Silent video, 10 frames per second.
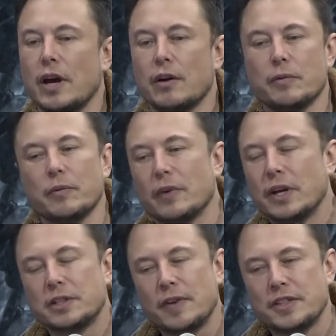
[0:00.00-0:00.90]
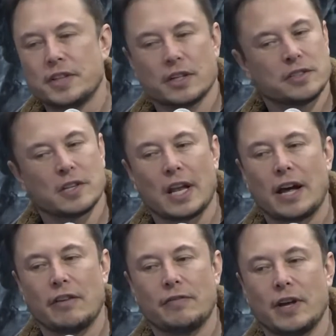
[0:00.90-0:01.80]
Yeah, I mean, SpaceX is
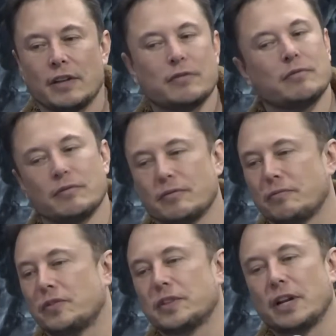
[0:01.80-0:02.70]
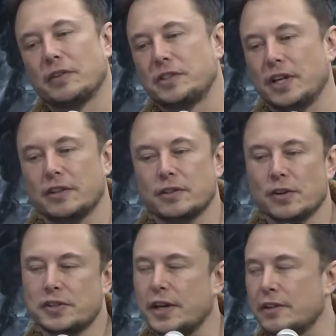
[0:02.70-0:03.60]
alive by the skin of its teeth, so
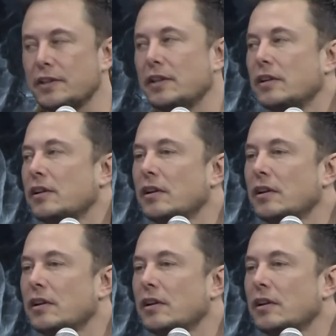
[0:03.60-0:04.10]
is Tesla.